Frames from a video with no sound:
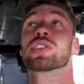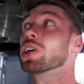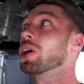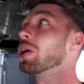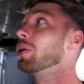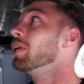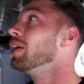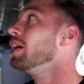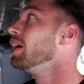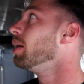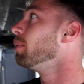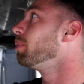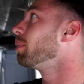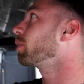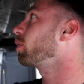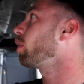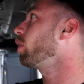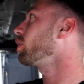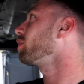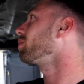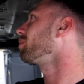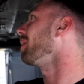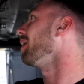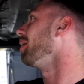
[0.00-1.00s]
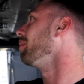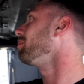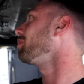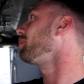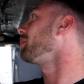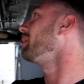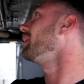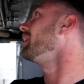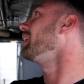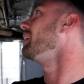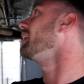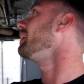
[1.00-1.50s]
So we've got the ramp,
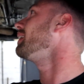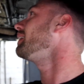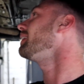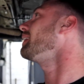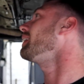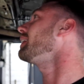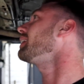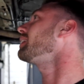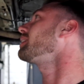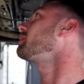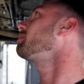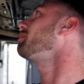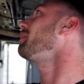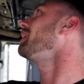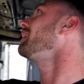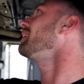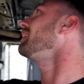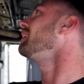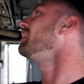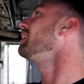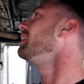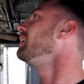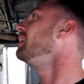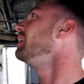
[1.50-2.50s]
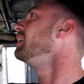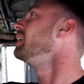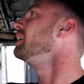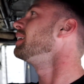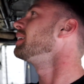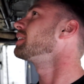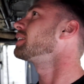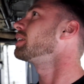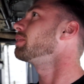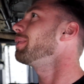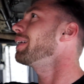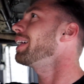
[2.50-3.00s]
and it's
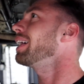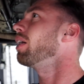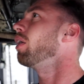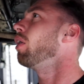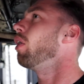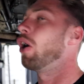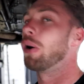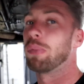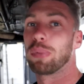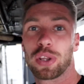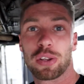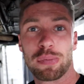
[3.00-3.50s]
a bit hot.